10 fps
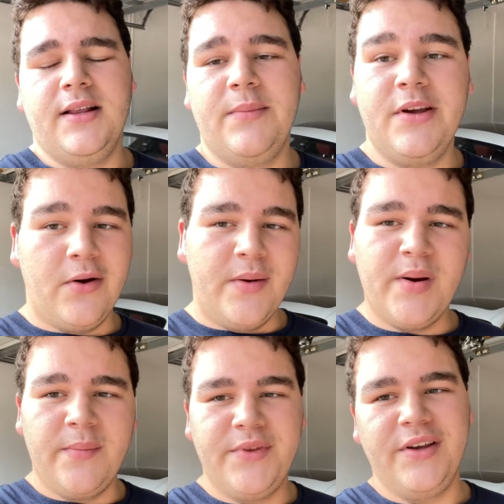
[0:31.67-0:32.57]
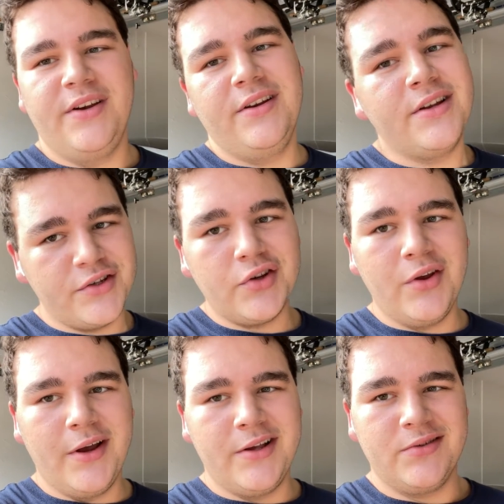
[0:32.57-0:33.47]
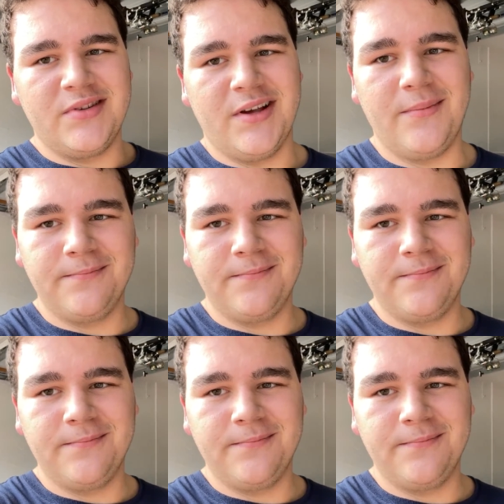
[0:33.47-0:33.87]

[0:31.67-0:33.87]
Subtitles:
let me go ahead and pop the hood and show you guys what's up.